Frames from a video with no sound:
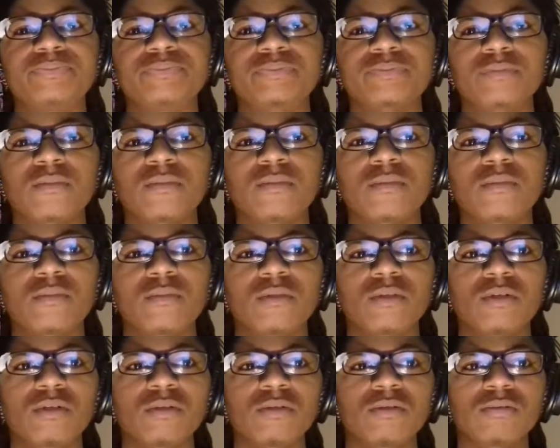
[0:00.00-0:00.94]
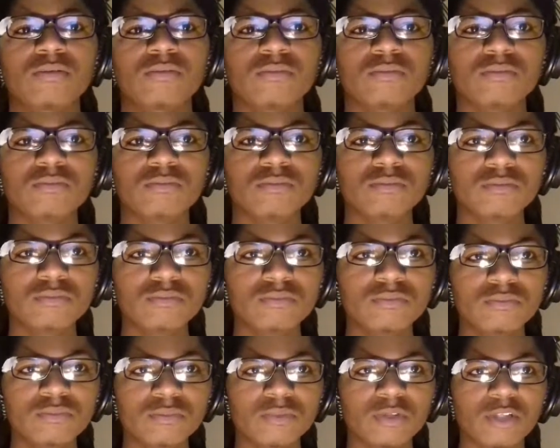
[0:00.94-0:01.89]
I should say in terms of the conference
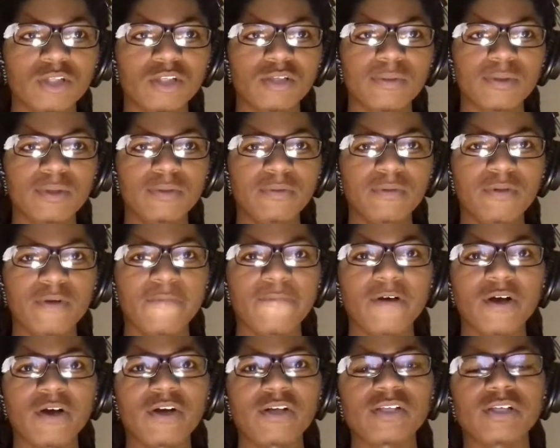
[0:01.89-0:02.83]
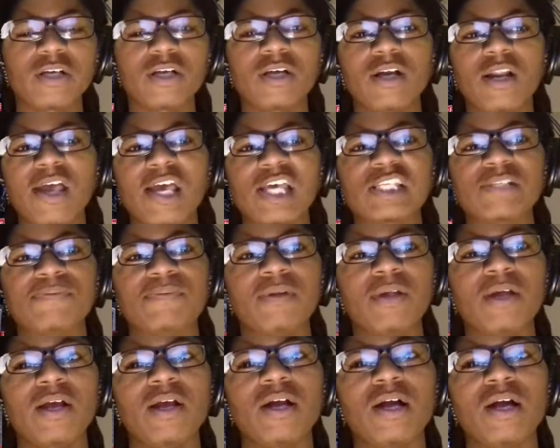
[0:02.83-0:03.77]
finals. Because Felder's a good ass
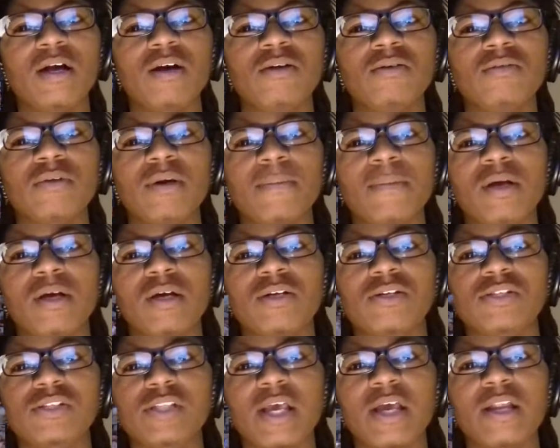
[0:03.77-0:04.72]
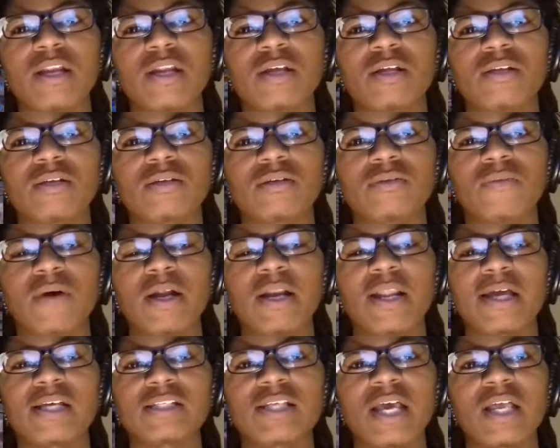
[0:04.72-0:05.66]
player. I'm not understanding why
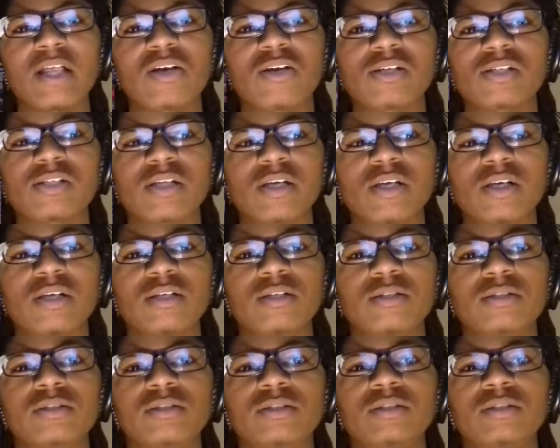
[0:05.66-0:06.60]
niggas hating on this nigga.